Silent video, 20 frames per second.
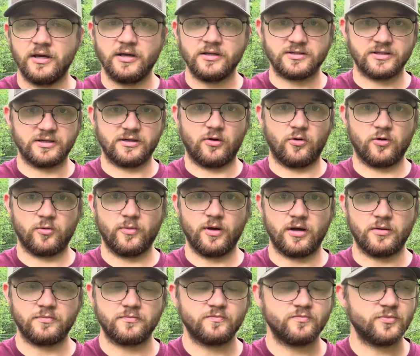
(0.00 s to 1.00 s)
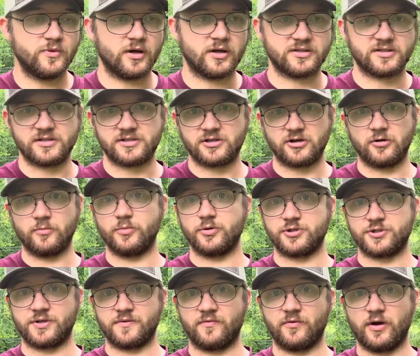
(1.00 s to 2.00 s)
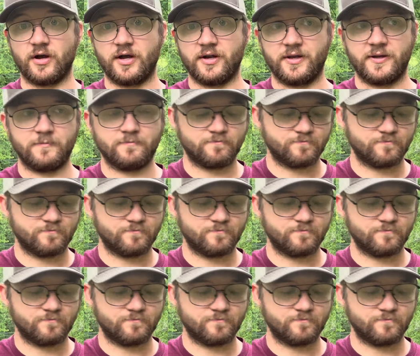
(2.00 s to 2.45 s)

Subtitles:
to hold them up, since they're a bushing variety.